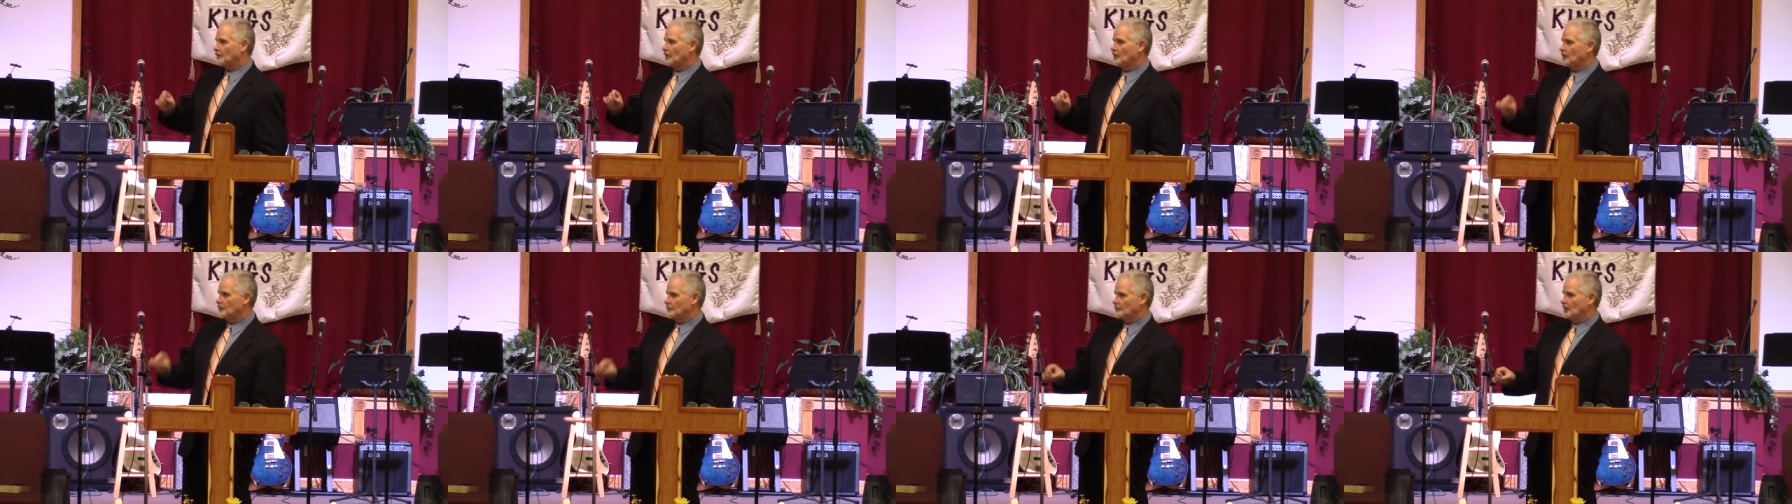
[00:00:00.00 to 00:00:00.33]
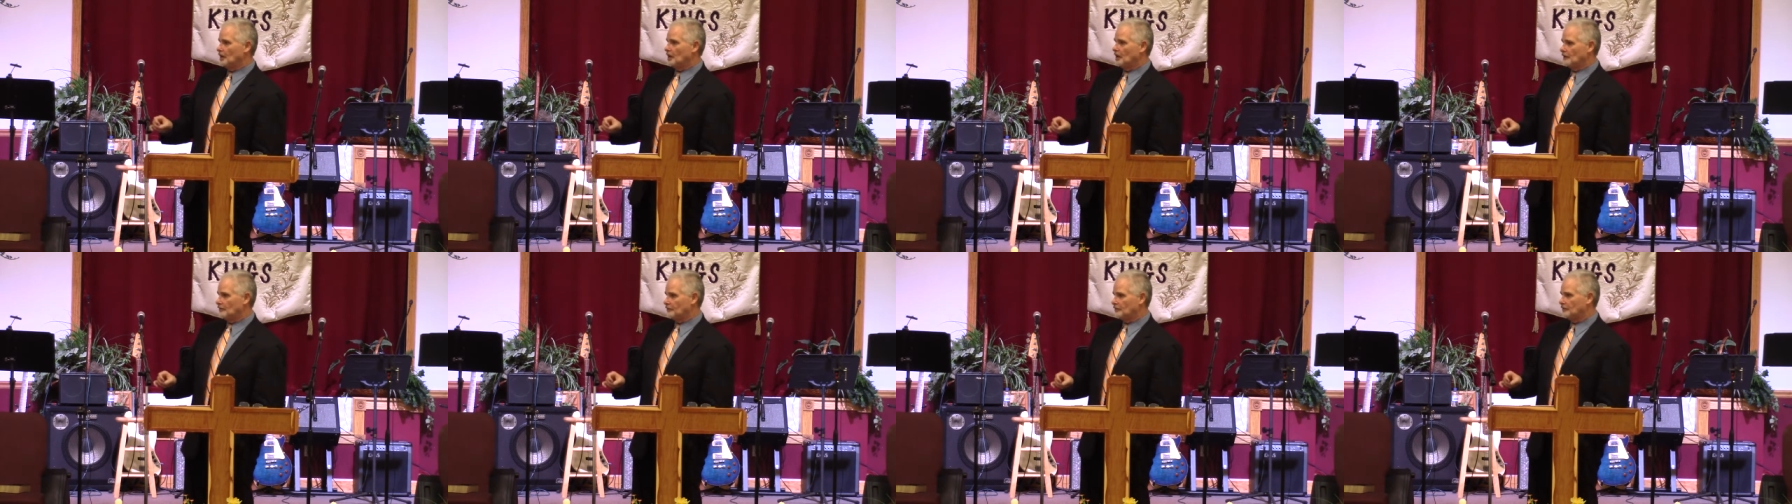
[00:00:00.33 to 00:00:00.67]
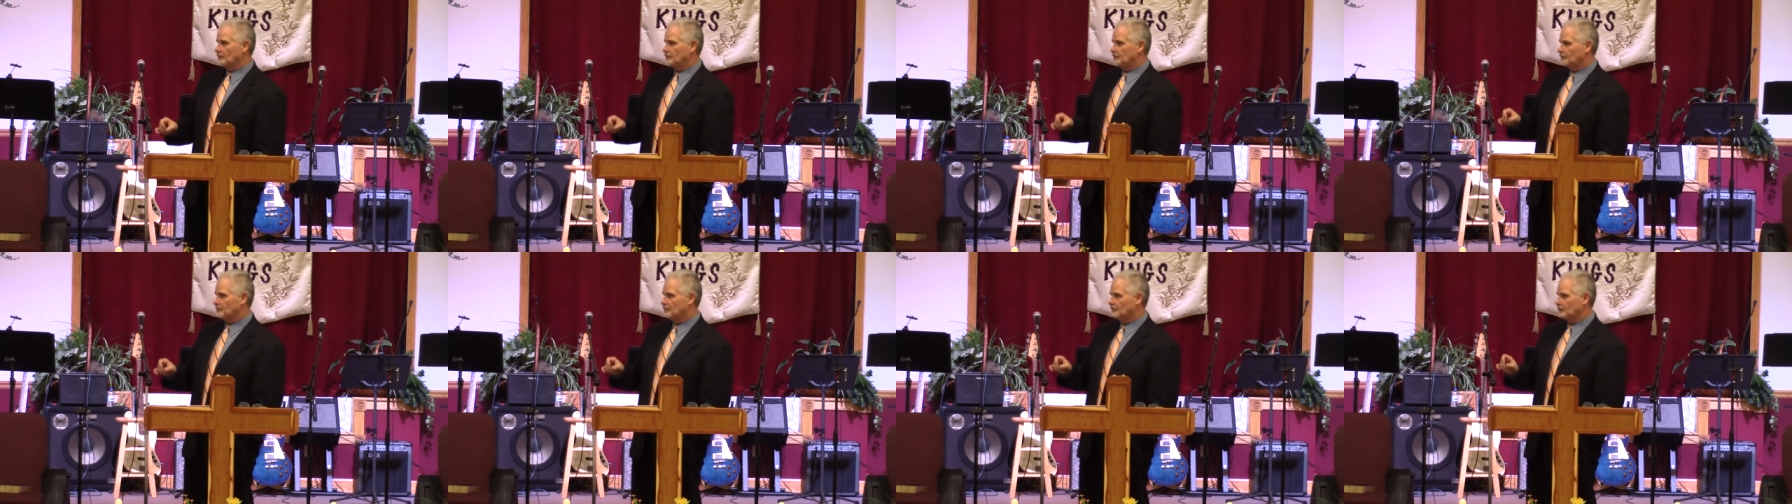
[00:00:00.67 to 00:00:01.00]
very
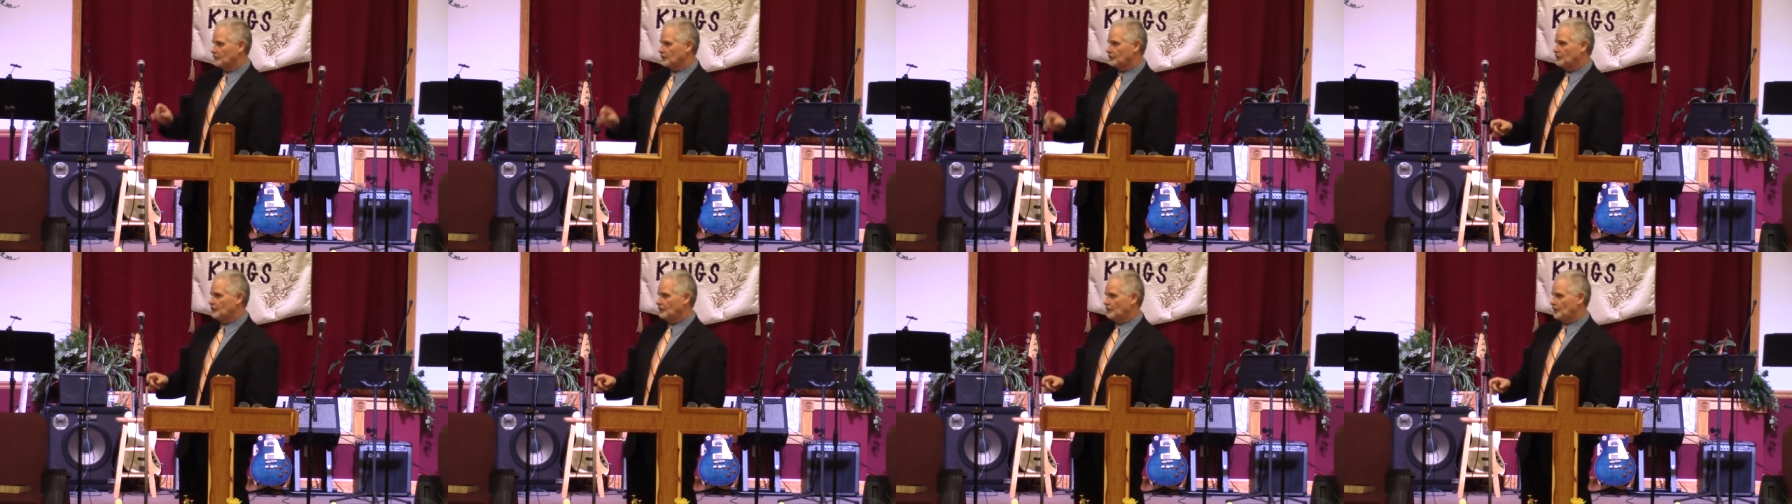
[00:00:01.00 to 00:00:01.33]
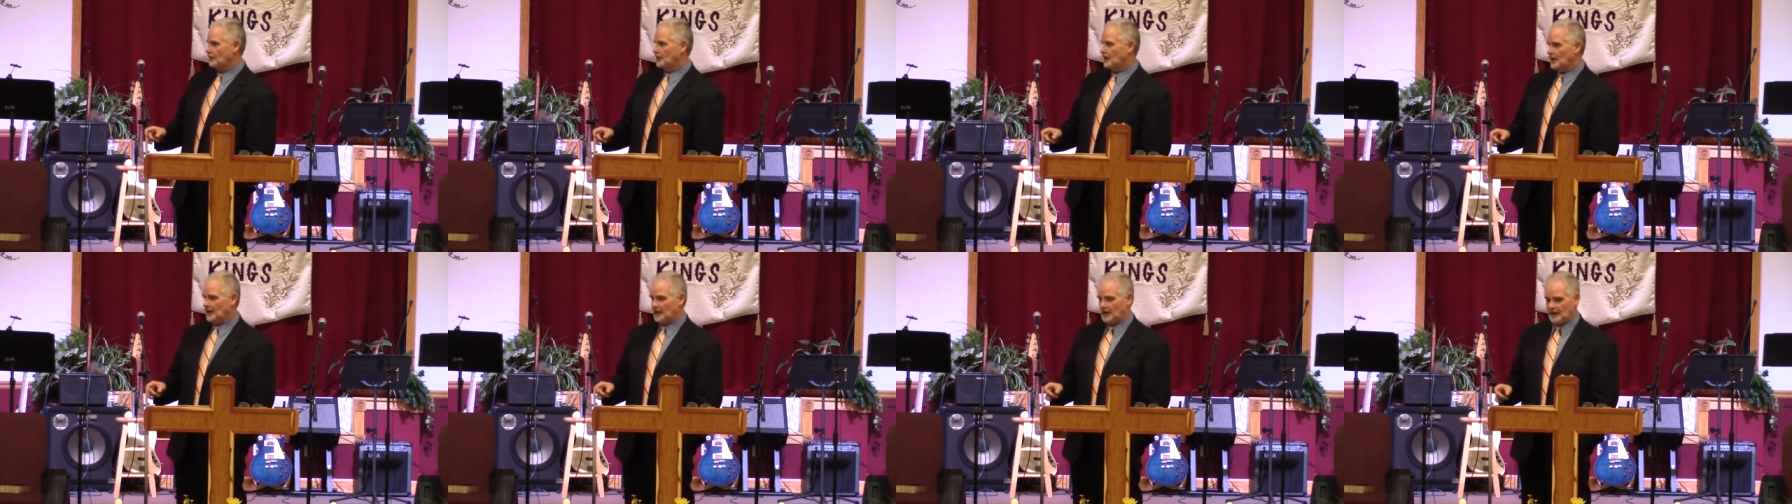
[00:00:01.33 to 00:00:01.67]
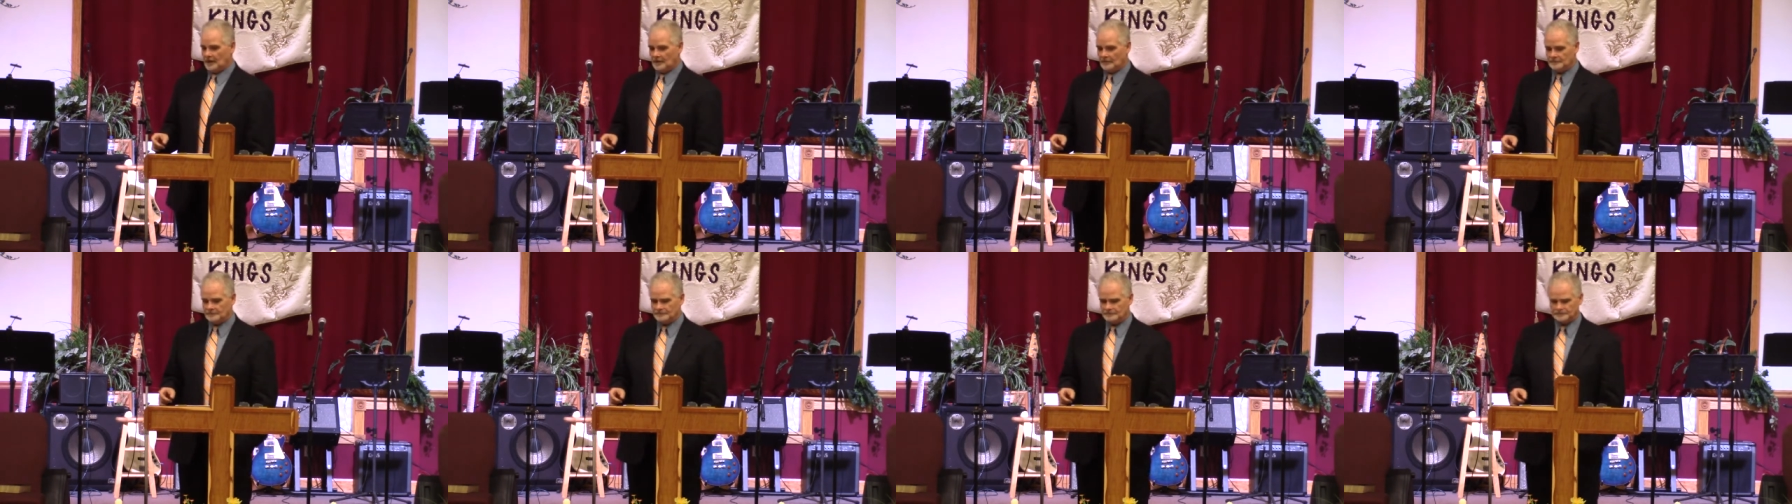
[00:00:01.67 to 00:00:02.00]
relevant for you and
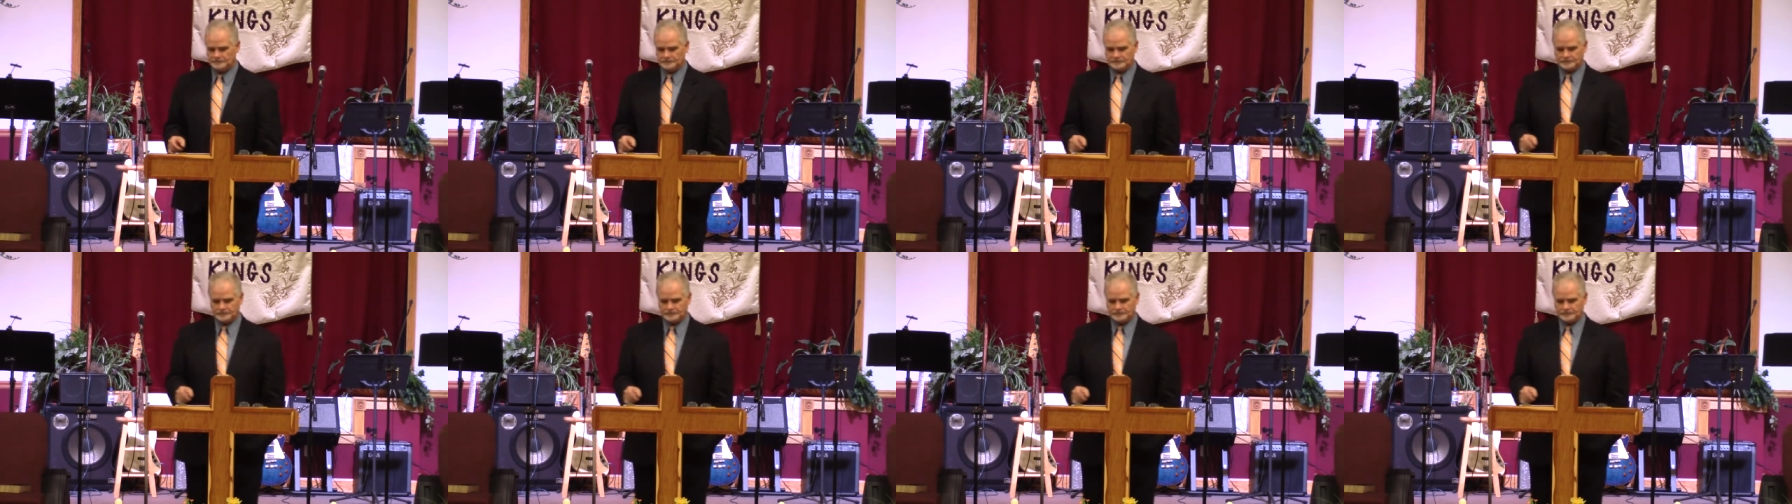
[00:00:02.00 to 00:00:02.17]
I.